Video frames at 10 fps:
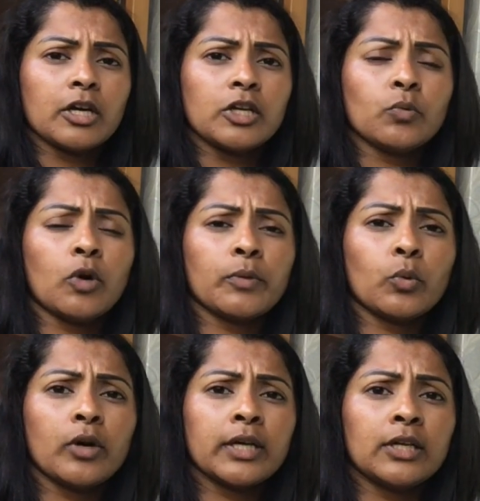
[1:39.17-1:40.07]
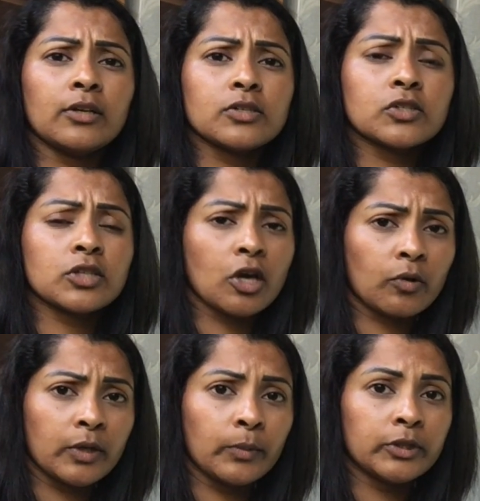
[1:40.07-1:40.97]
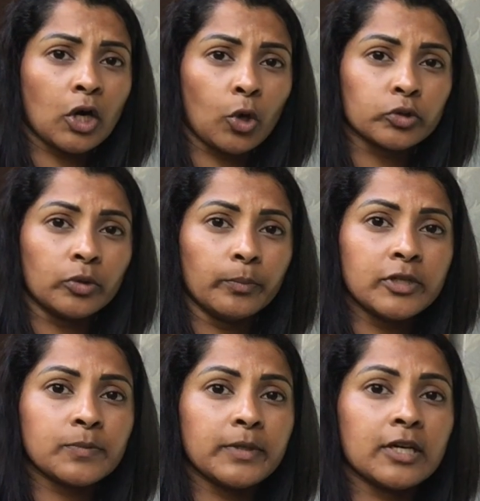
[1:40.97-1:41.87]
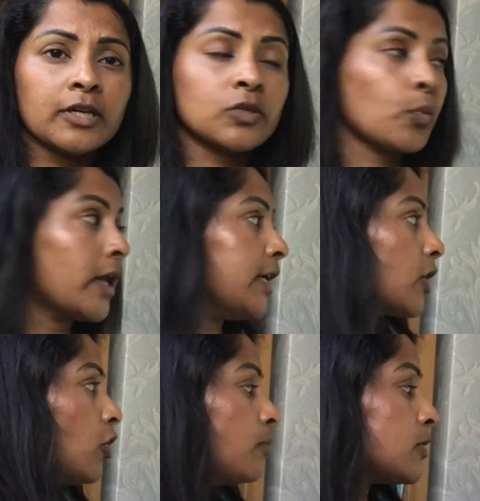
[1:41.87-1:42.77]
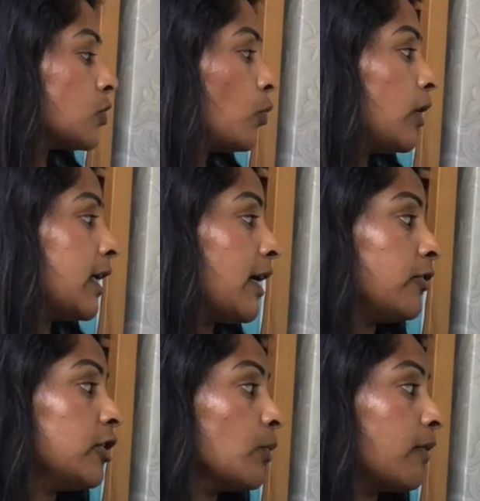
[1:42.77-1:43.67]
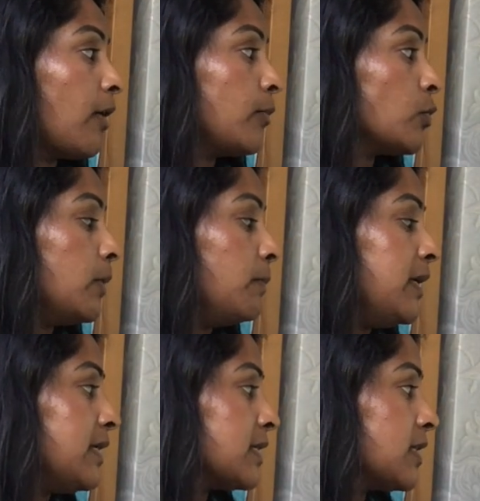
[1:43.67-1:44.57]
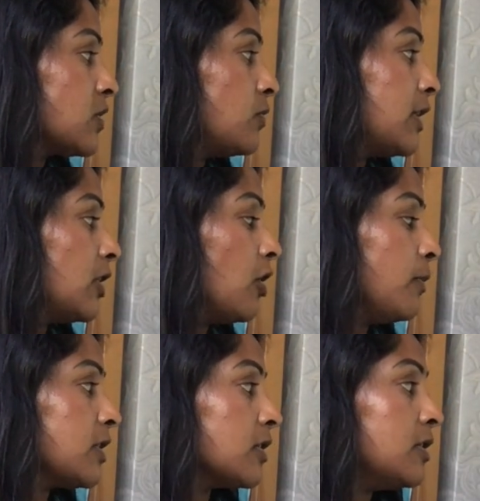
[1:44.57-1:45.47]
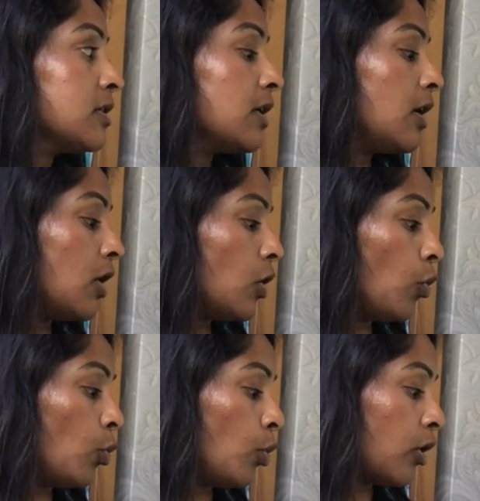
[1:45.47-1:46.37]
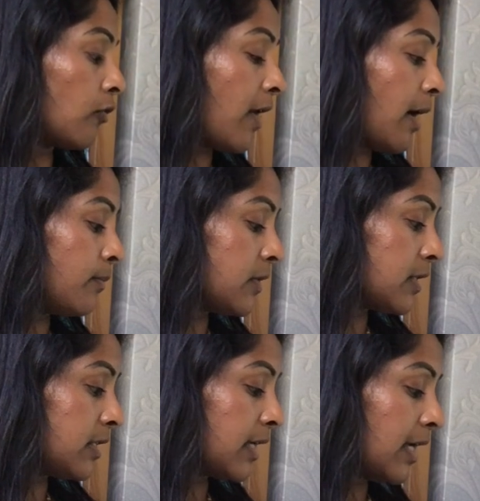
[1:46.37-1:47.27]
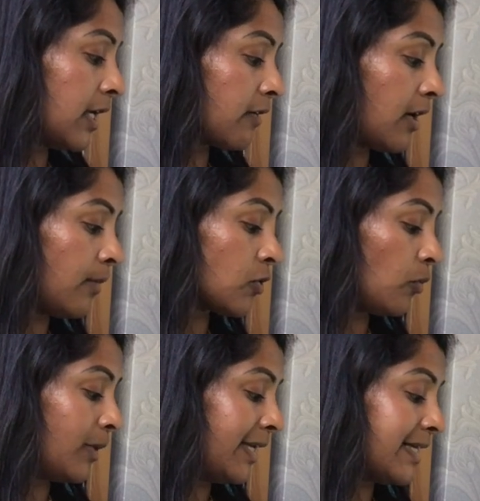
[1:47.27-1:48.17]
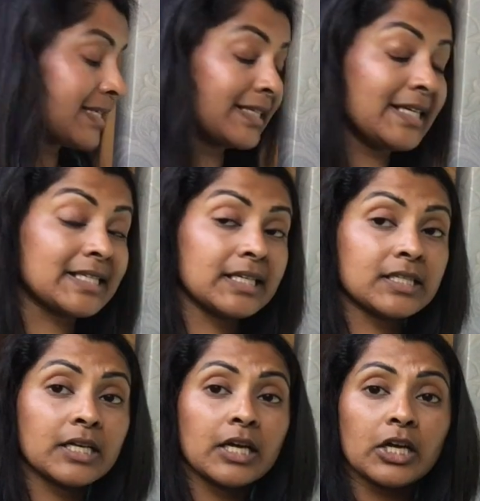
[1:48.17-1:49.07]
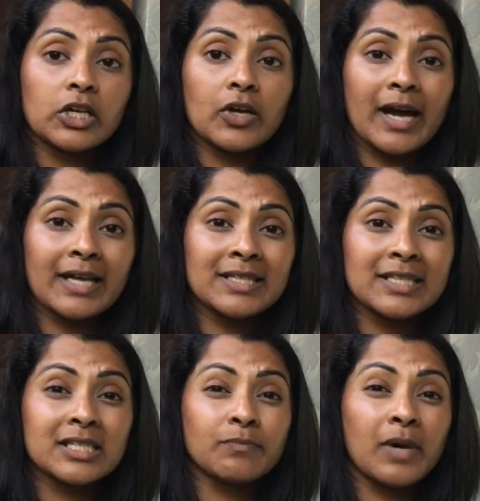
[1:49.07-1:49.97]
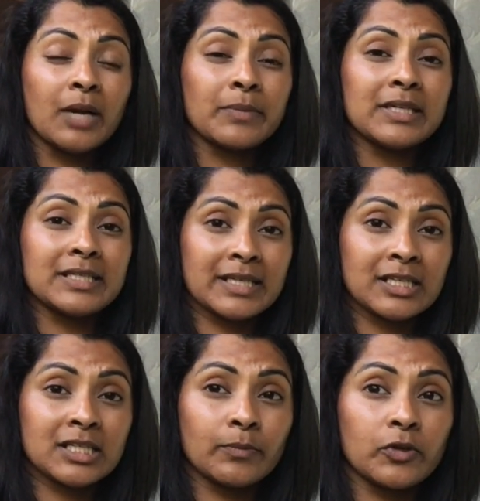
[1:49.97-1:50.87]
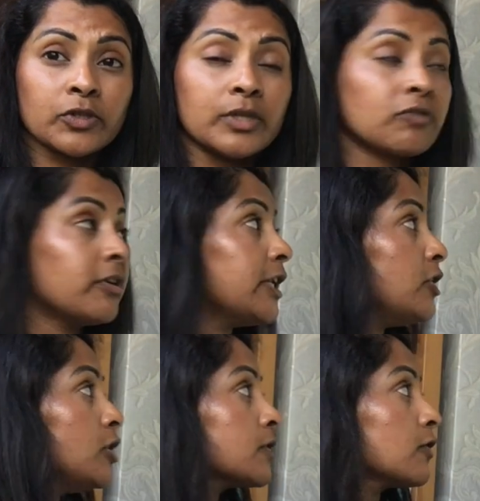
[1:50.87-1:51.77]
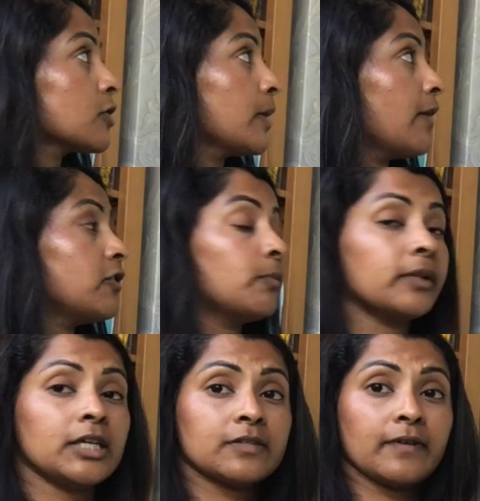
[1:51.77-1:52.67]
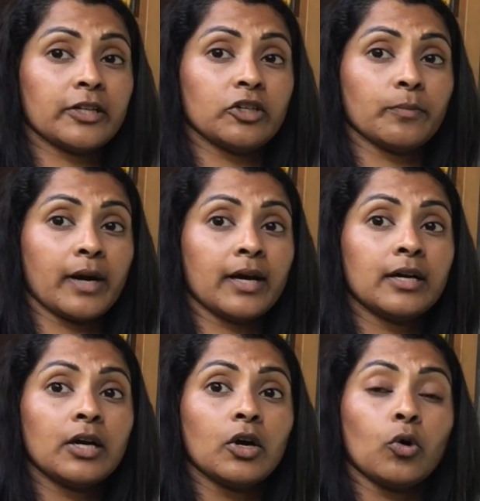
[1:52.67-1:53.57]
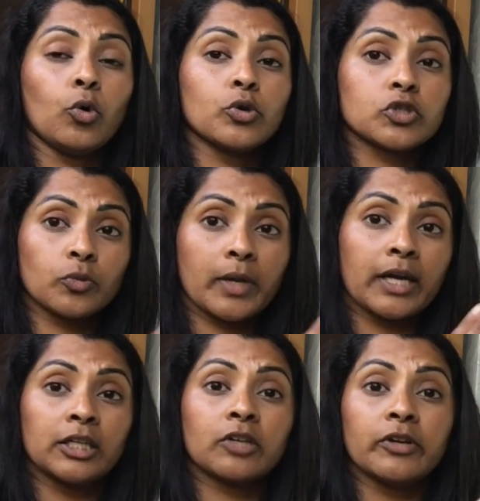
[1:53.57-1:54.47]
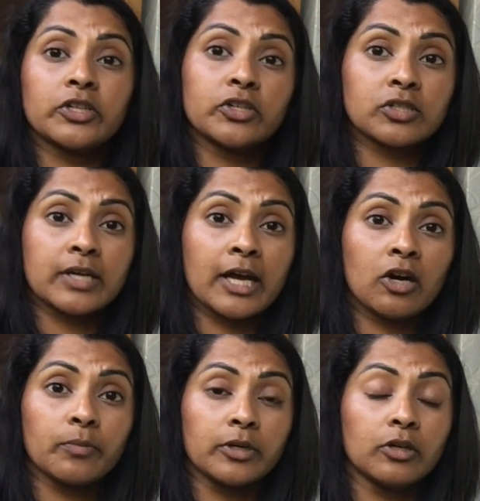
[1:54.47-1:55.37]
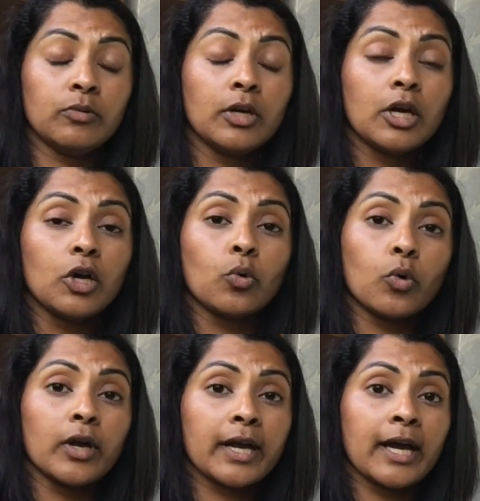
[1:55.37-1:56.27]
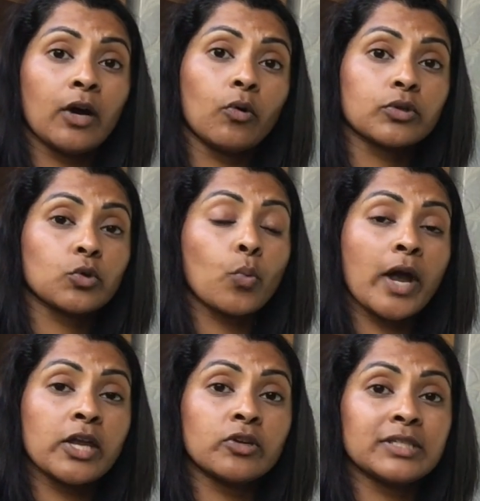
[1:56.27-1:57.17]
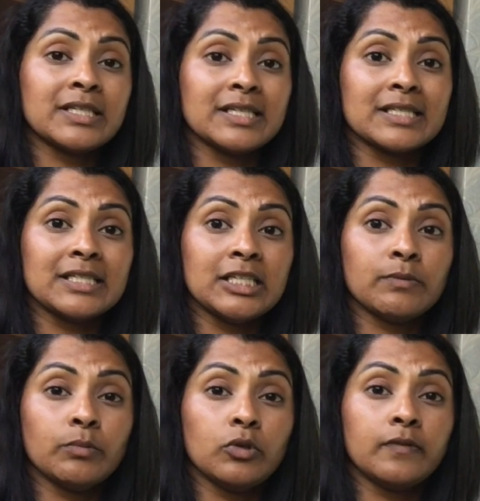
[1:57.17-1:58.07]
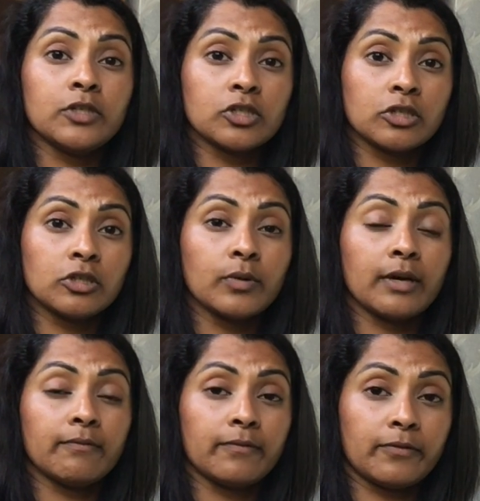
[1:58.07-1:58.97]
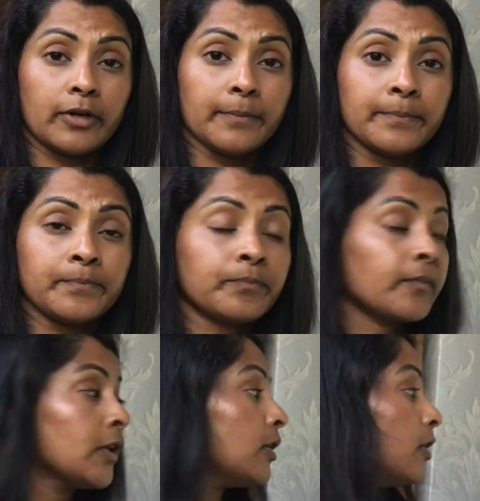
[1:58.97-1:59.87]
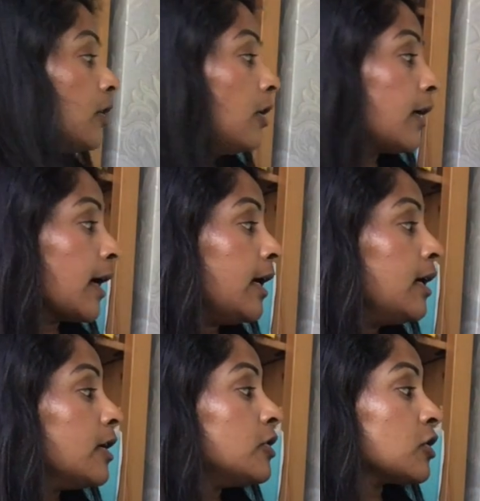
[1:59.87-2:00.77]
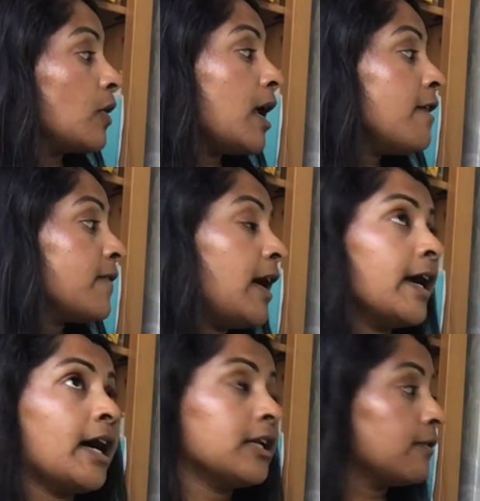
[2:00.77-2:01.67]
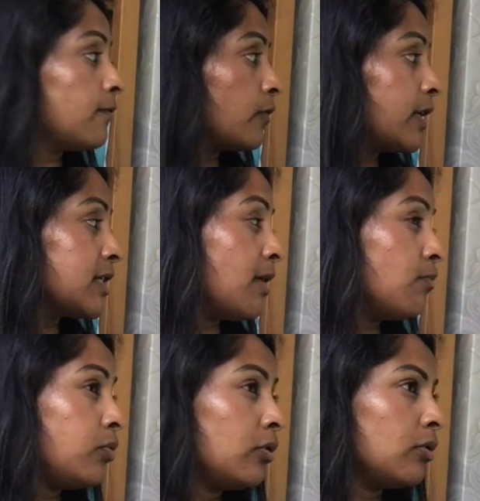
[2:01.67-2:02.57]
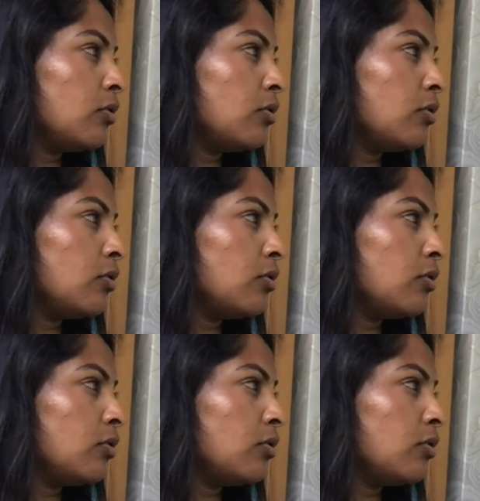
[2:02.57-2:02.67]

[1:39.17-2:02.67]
You won't be working solely with whole numbers, because when it comes to working out the other way around between meters to kilometers, or grams to kilograms, or milliliters to liters, your answers might be in decimal. So it's really useful to be having your place value map or some kind of grid just to help you work out where your digits need to be moving to and from. Okay, so if I had, for example,